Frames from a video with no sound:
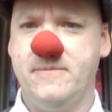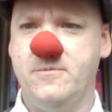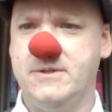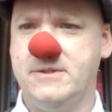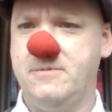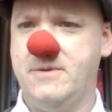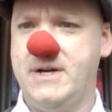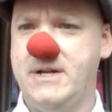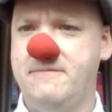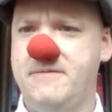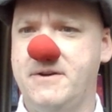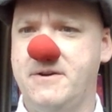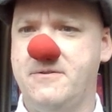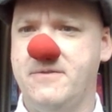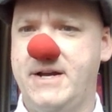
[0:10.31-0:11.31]
was one of
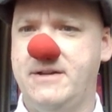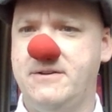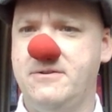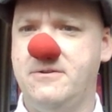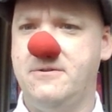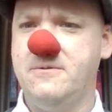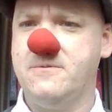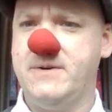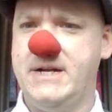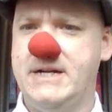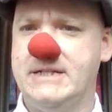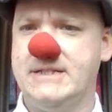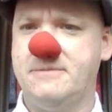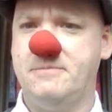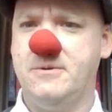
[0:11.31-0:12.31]
the great
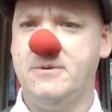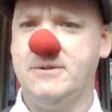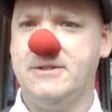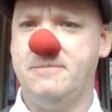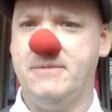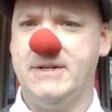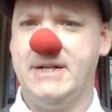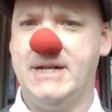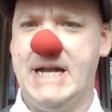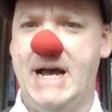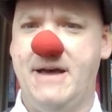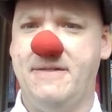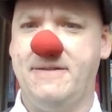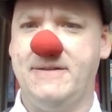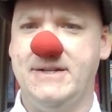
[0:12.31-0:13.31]
all-round sportsmen and
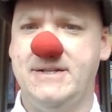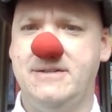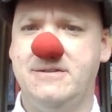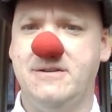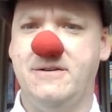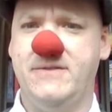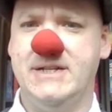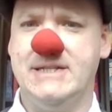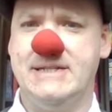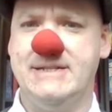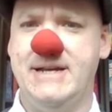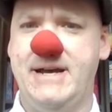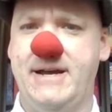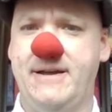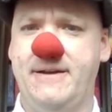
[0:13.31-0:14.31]
athletes of his
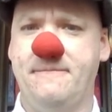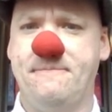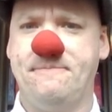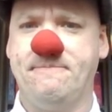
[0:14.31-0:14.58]
day.